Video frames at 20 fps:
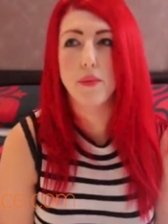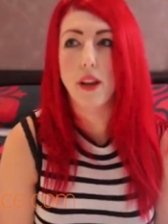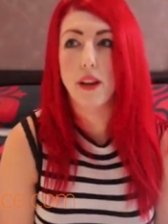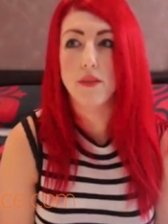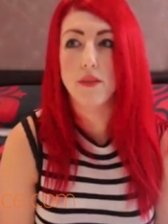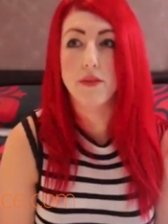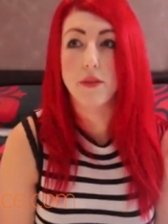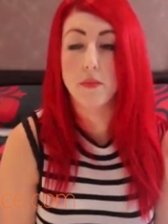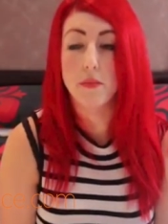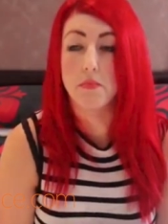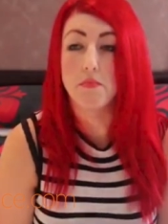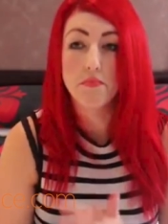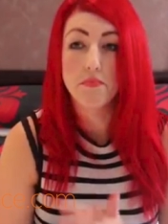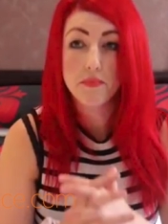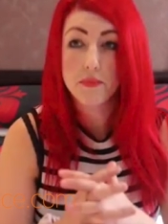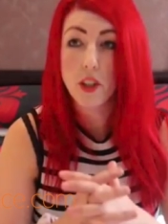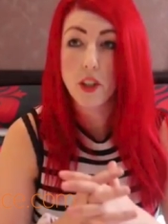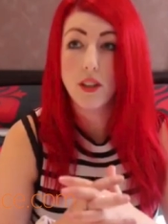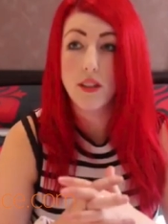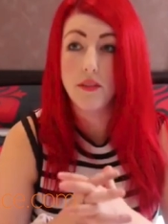like from
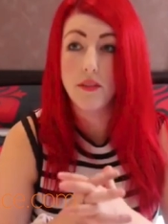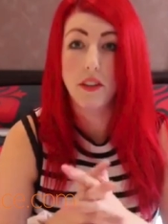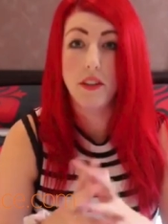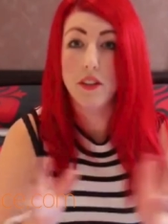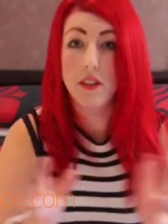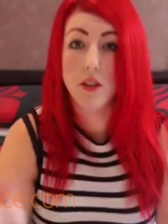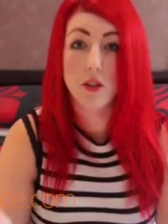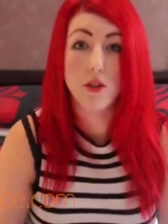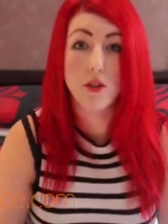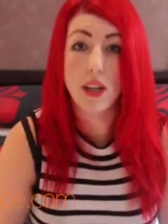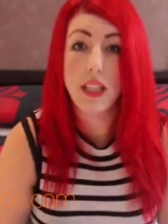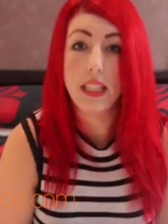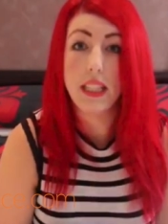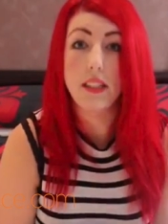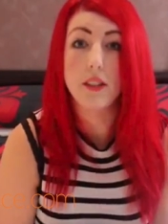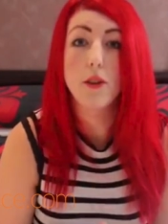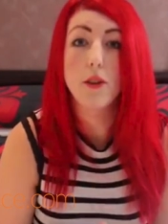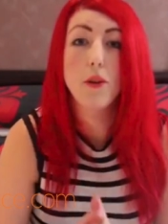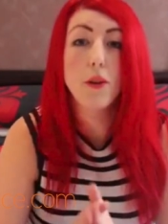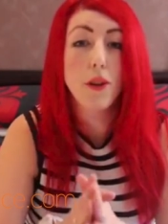not even in
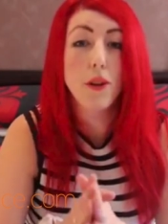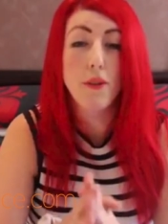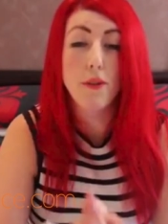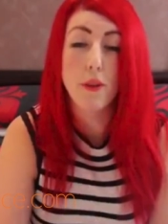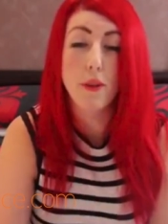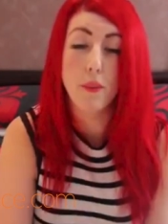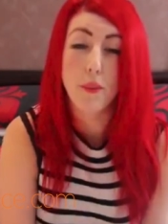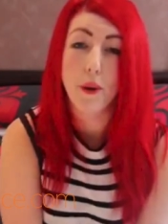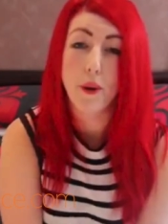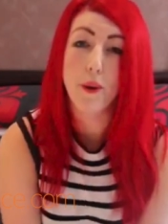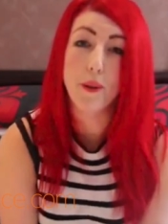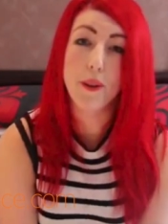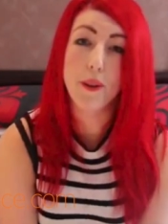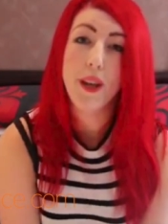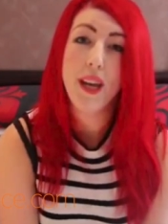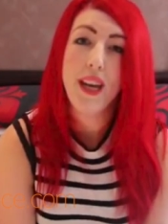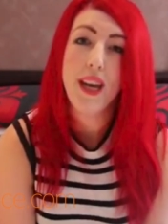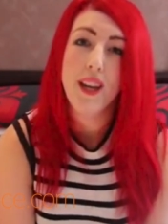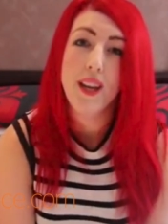Australia, all over the world.